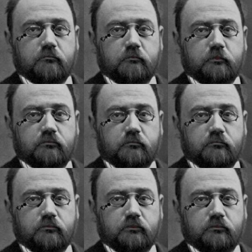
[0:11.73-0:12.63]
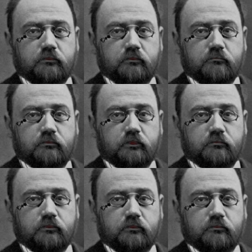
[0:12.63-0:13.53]
The guy
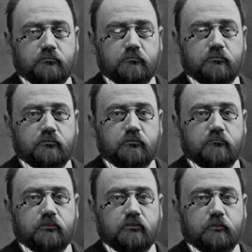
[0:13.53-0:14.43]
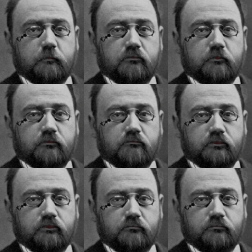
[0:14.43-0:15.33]
advising the guy about sexual
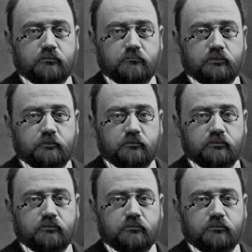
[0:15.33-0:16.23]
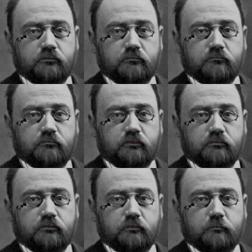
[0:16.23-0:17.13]
harassment allegations had to
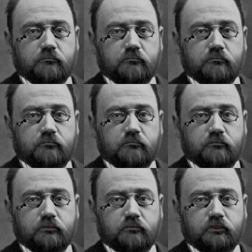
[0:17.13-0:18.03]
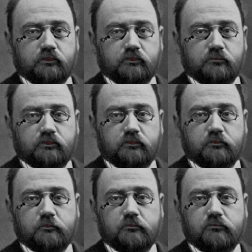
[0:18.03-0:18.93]
quit because of
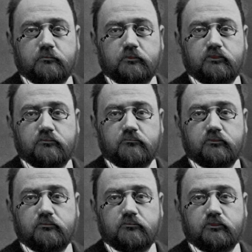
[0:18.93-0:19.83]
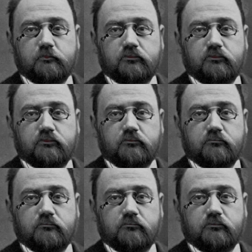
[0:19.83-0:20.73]
sexual harassment allegations.
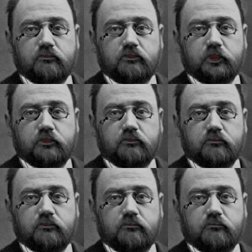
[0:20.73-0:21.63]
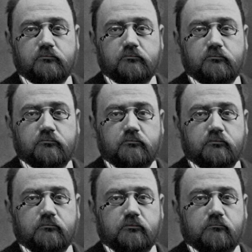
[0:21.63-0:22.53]
Ironic?
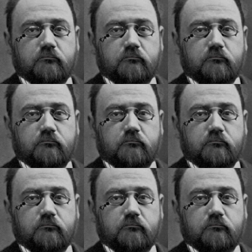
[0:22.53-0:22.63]
No.